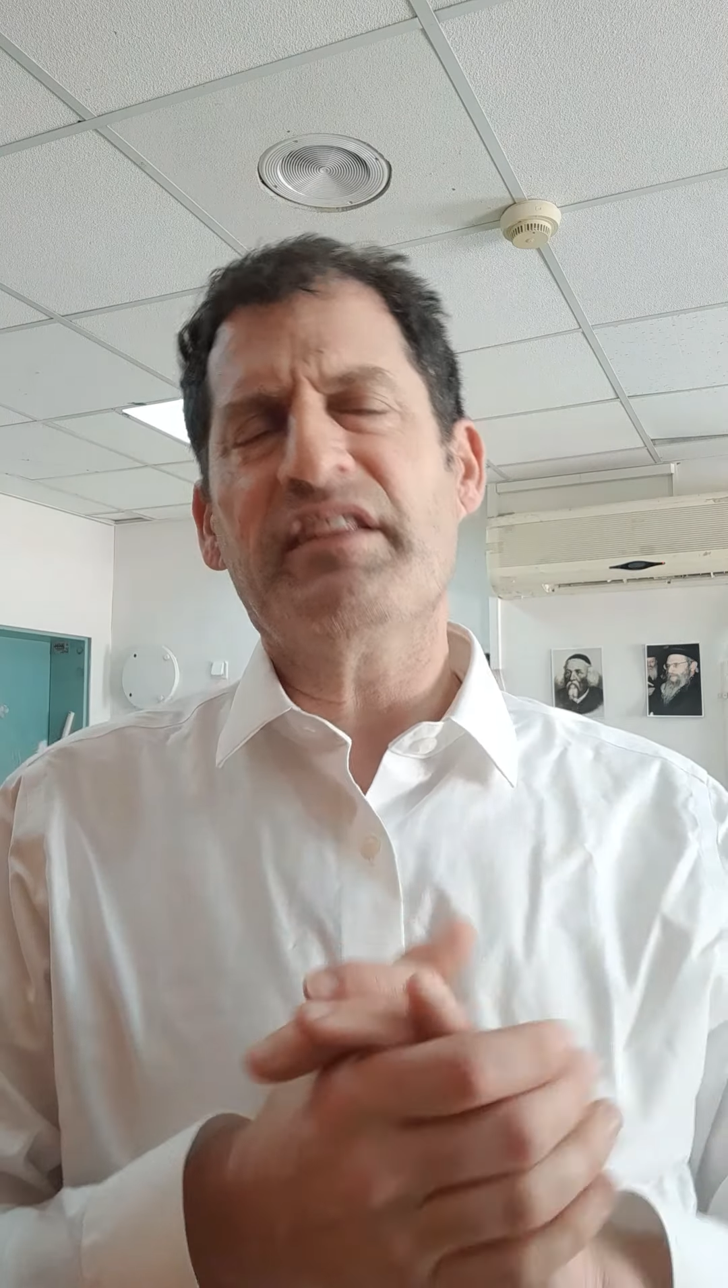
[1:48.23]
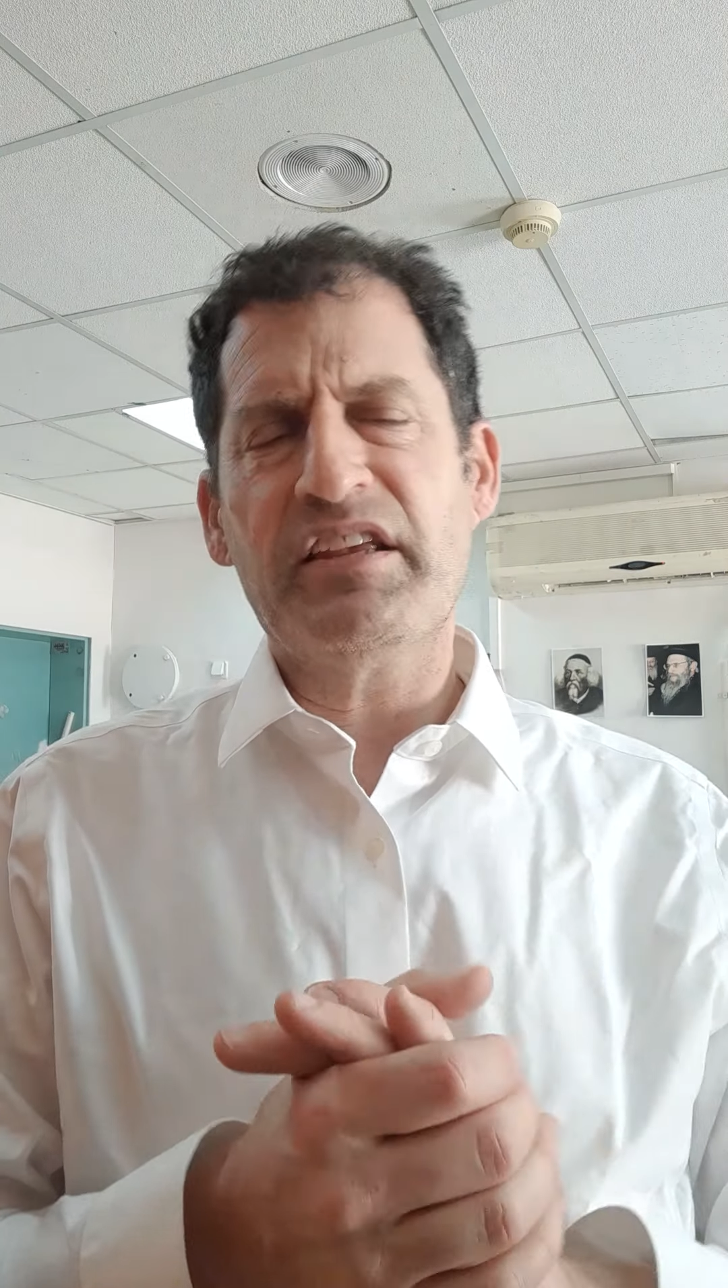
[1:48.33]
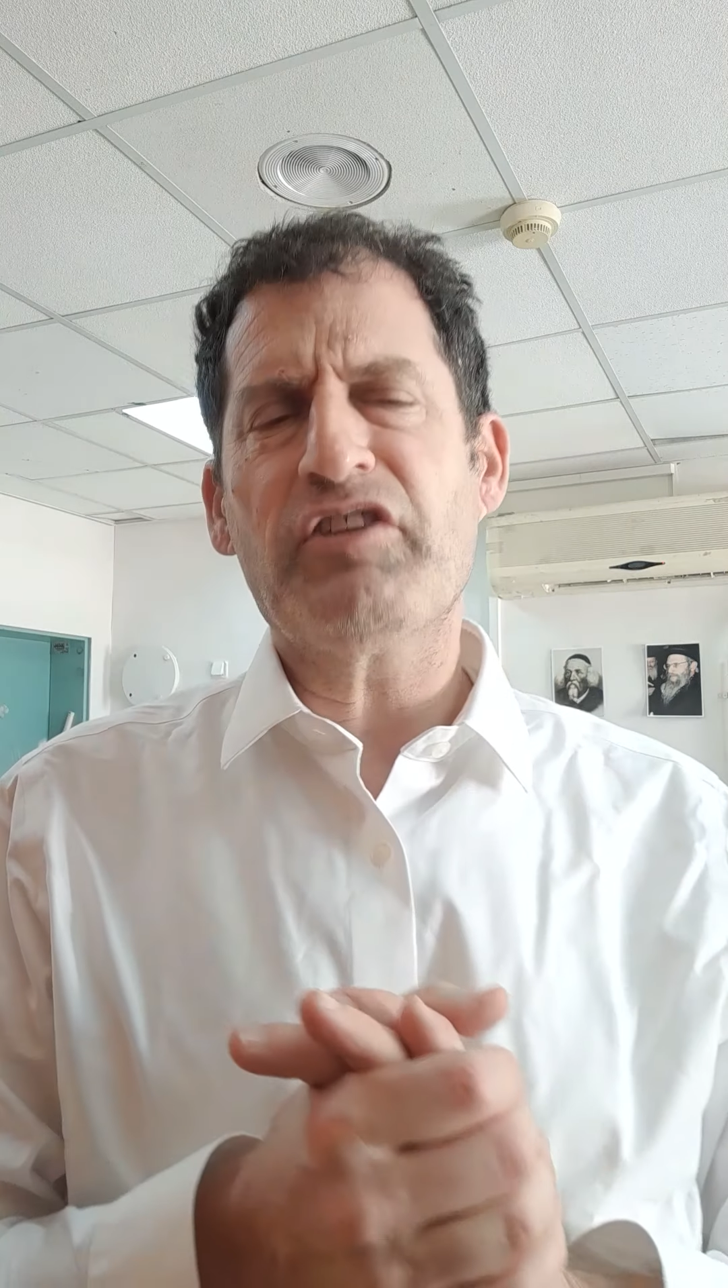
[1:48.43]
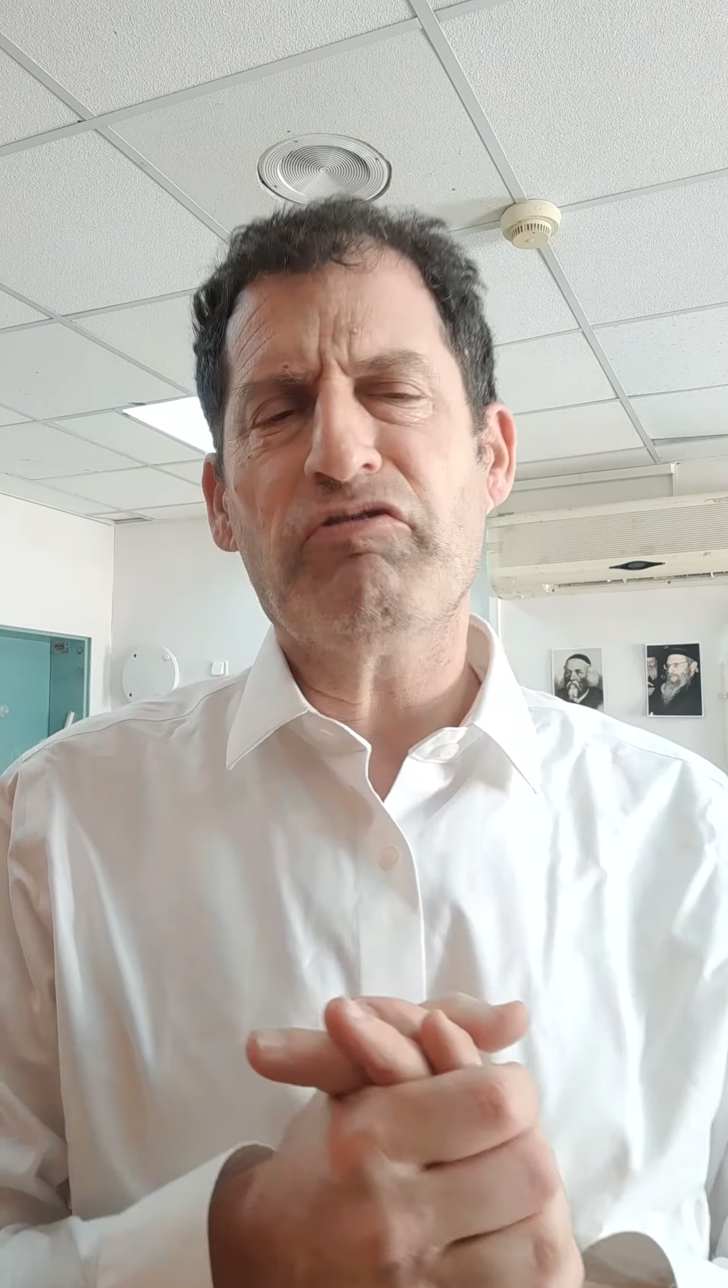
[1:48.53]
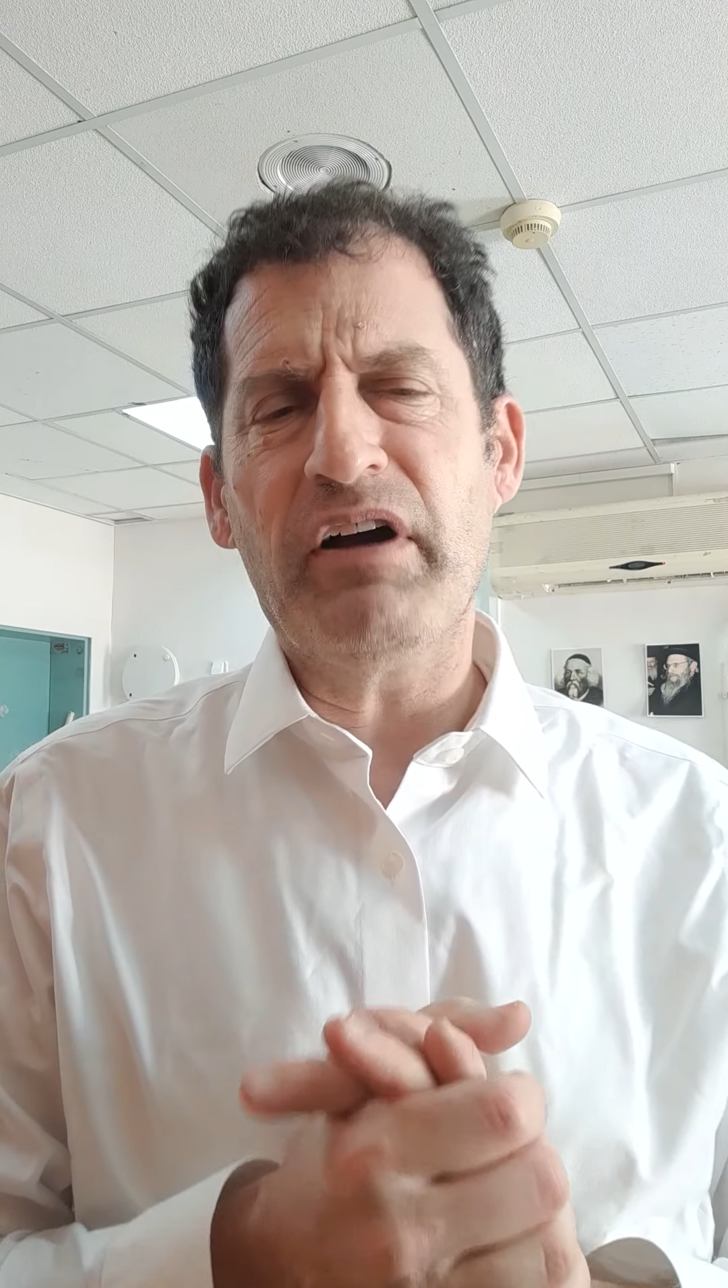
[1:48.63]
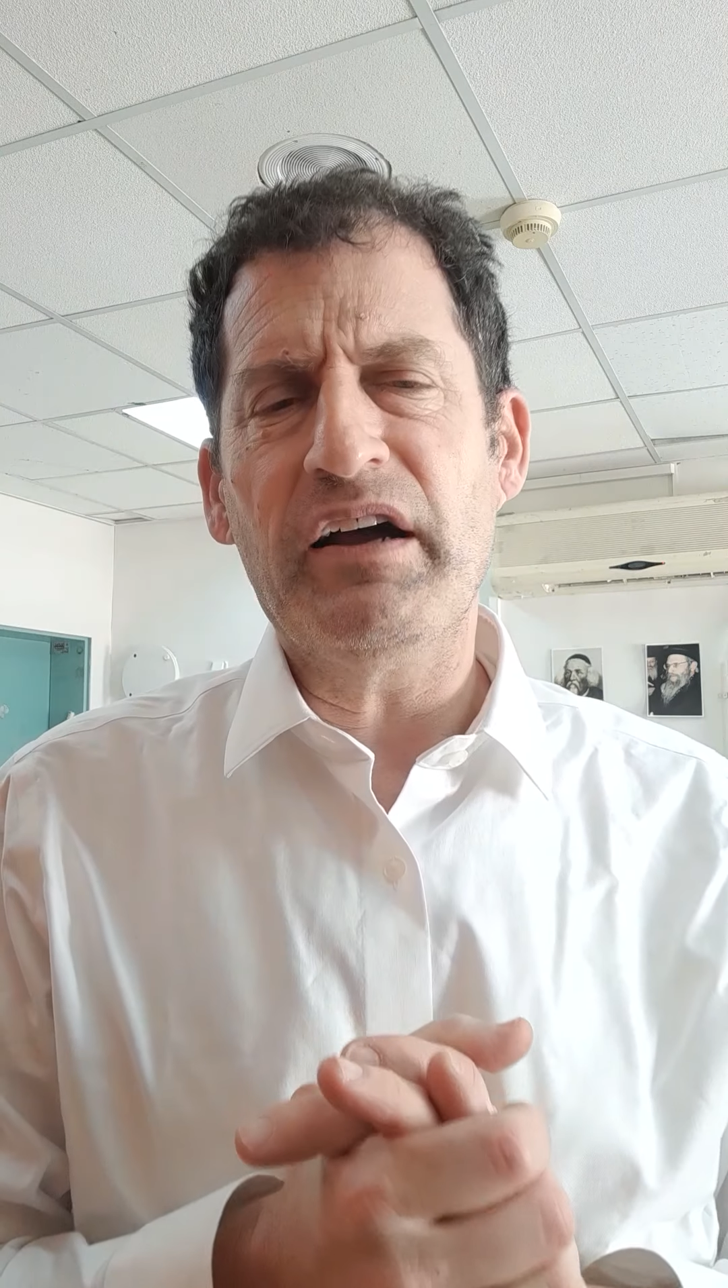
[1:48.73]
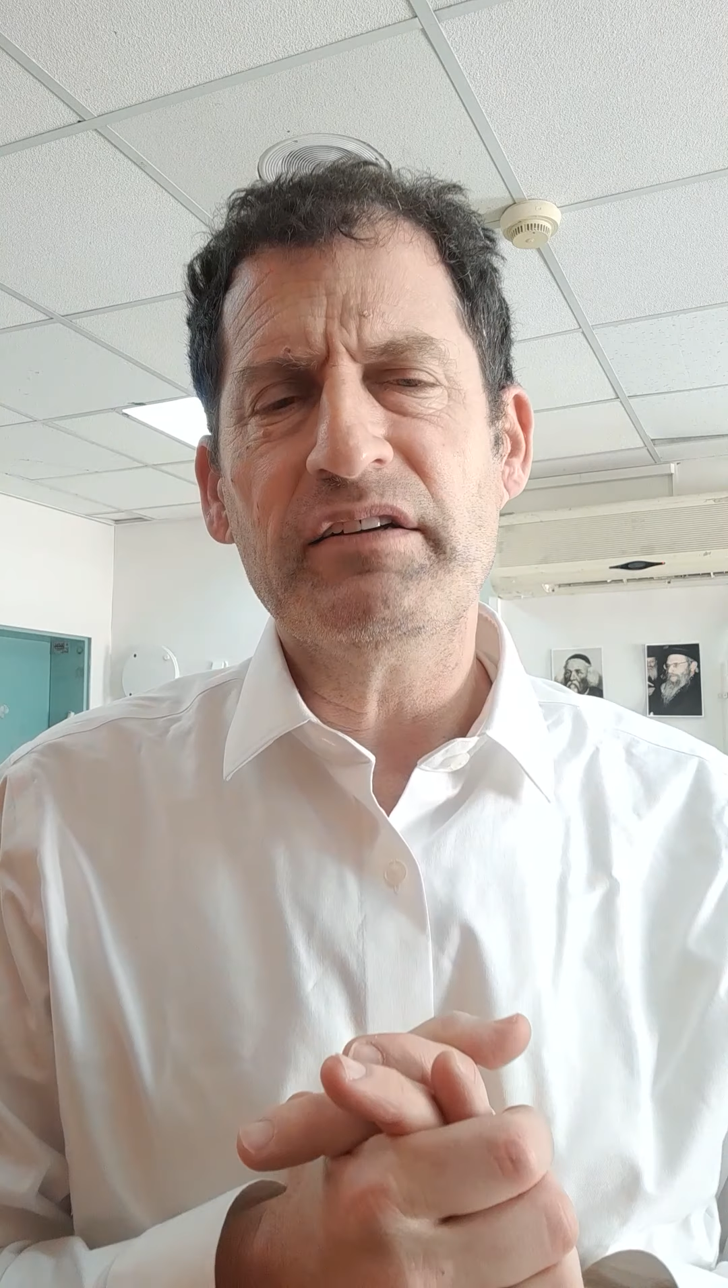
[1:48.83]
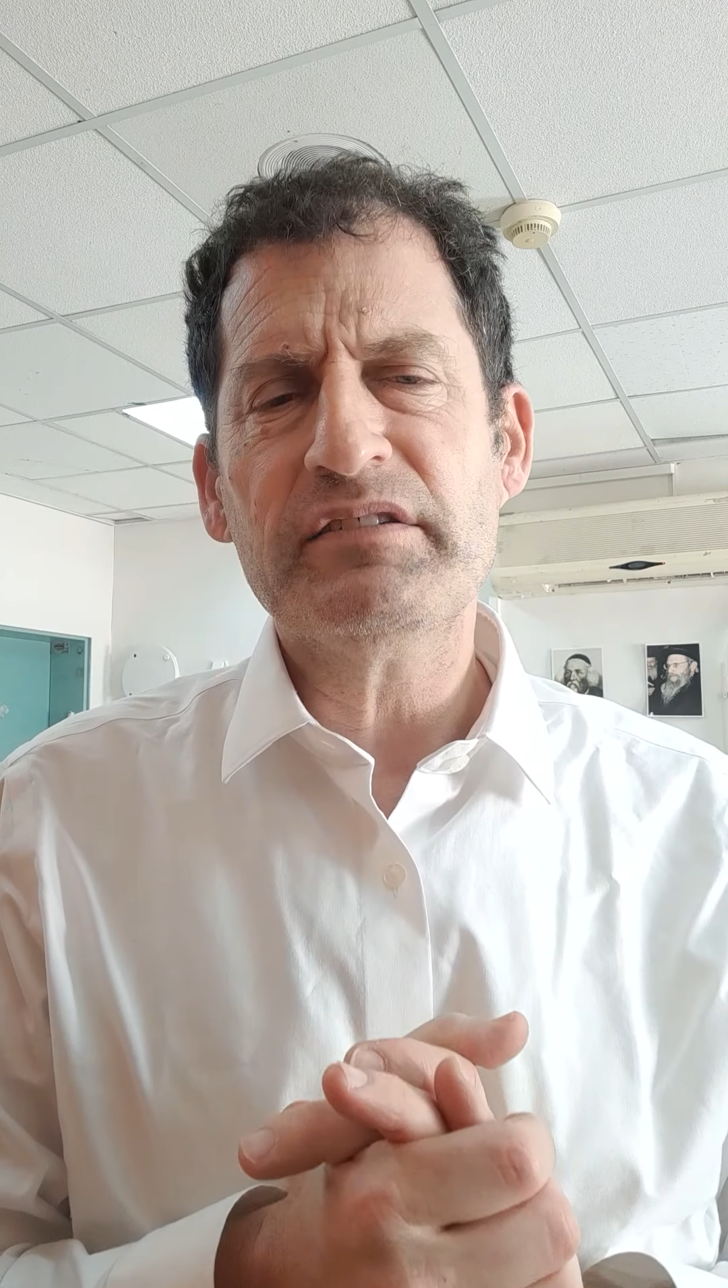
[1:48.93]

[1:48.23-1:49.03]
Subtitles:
Tikra.